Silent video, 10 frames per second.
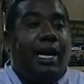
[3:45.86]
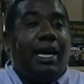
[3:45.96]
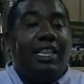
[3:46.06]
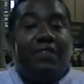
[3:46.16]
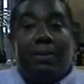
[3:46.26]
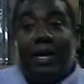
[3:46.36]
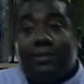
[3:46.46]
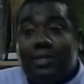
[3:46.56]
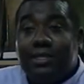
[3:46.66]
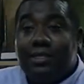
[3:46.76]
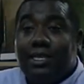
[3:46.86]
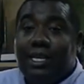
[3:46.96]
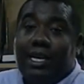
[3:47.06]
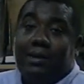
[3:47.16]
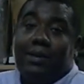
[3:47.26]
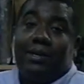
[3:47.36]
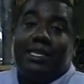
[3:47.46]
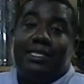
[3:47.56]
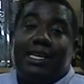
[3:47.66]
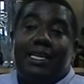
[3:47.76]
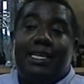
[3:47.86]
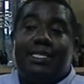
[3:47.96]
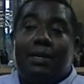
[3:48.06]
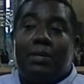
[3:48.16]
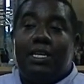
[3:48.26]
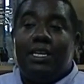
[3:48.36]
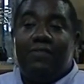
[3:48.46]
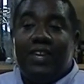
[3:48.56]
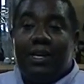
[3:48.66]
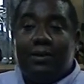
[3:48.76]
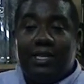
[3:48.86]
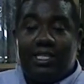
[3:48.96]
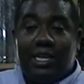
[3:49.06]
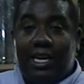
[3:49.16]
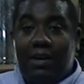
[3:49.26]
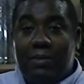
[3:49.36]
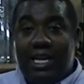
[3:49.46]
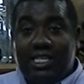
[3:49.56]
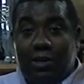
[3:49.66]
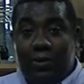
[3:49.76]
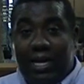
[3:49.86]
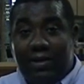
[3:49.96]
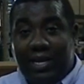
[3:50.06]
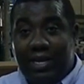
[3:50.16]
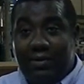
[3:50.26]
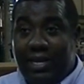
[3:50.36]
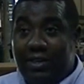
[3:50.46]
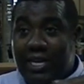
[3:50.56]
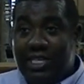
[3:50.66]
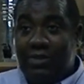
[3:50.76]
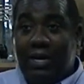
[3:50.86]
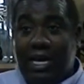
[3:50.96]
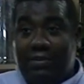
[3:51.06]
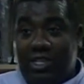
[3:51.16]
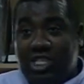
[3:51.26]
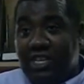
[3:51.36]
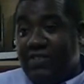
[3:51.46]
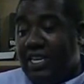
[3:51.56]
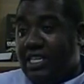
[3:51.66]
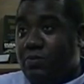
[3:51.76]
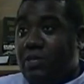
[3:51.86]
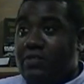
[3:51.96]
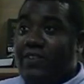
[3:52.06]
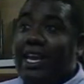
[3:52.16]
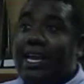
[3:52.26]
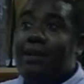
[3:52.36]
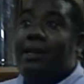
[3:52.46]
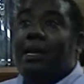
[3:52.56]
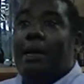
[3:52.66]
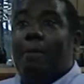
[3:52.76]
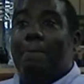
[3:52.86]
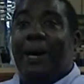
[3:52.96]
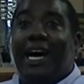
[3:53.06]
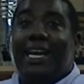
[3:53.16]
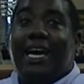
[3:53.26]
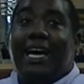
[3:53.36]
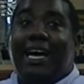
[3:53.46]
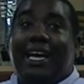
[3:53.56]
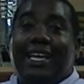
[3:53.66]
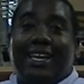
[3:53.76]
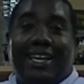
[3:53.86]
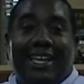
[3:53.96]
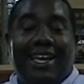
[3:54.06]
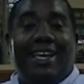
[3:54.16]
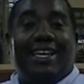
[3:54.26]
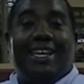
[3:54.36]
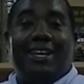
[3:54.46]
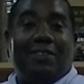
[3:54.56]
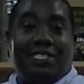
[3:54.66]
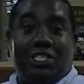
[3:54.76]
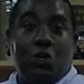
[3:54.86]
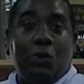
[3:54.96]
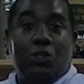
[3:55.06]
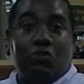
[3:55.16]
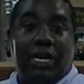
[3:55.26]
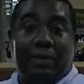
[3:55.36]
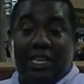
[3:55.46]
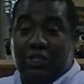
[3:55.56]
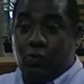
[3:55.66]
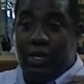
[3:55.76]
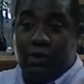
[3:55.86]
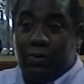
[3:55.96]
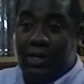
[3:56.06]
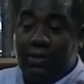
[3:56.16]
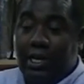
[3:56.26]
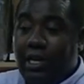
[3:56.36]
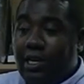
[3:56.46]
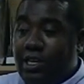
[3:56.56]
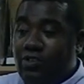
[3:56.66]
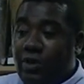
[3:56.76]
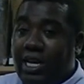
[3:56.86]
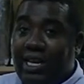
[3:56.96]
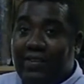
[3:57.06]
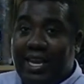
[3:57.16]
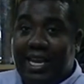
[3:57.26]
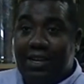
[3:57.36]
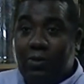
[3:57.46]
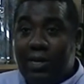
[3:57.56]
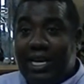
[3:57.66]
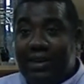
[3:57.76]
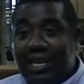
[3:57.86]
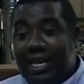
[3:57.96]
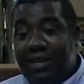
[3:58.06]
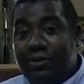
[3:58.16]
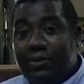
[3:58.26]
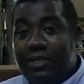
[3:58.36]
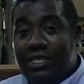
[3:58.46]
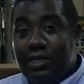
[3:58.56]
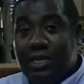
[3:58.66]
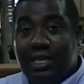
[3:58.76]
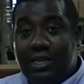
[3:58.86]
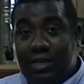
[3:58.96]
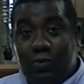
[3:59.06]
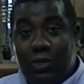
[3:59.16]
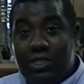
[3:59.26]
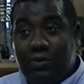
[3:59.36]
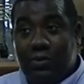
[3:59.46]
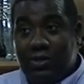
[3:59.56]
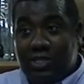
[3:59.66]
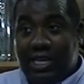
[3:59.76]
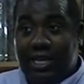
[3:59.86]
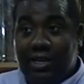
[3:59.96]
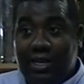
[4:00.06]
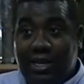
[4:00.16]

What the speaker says: I live in the mountains now here in Kentucky, so I'm going to need a vehicle that's going to help me as I go downhill. Now, you guys know I have this Chevy Express van, but you know, it's a two-wheel drive. I think it's rear-wheel drive, and going down a hill in winter when there's a lot of,